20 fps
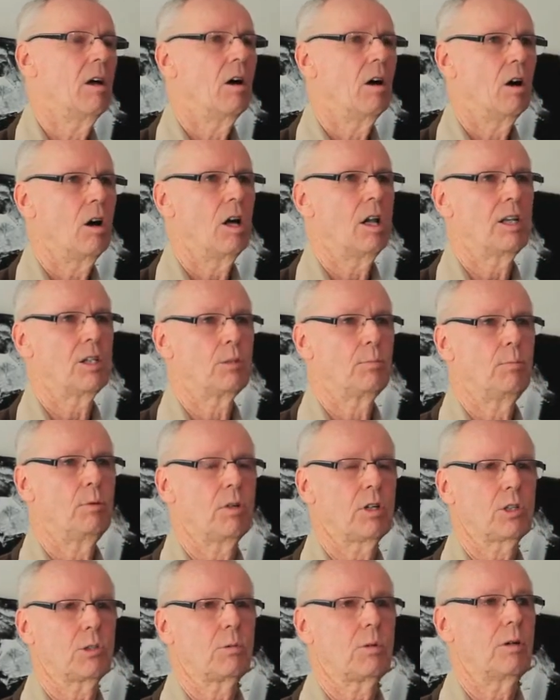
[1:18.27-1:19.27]
All his
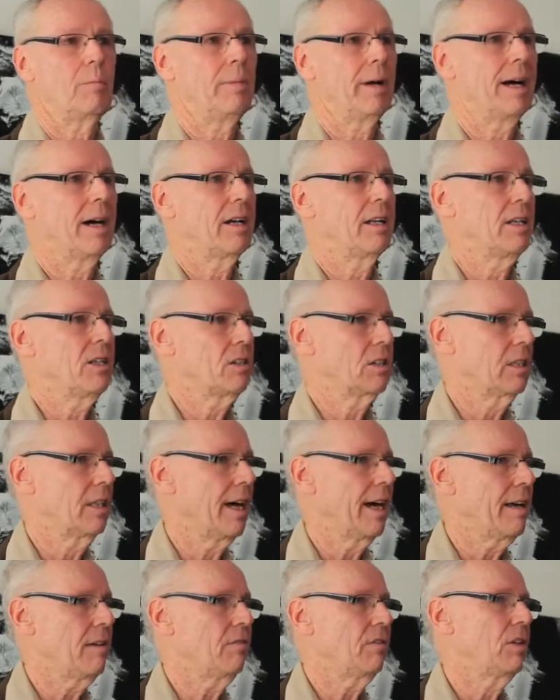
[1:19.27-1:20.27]
books were about his
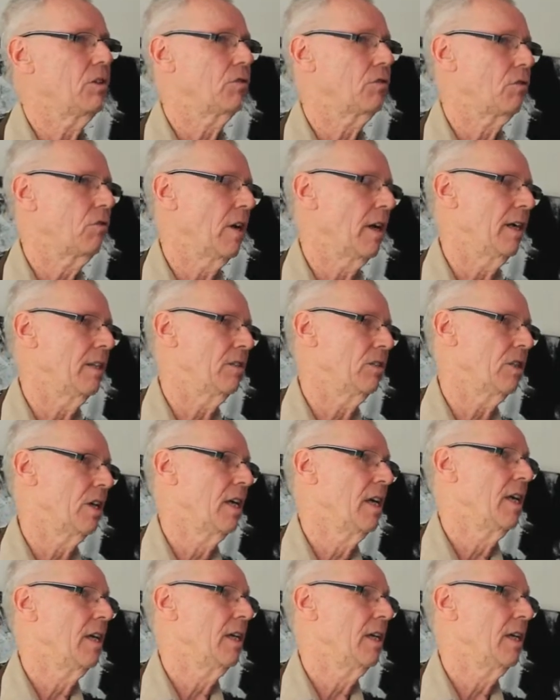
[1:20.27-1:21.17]
life, his friends,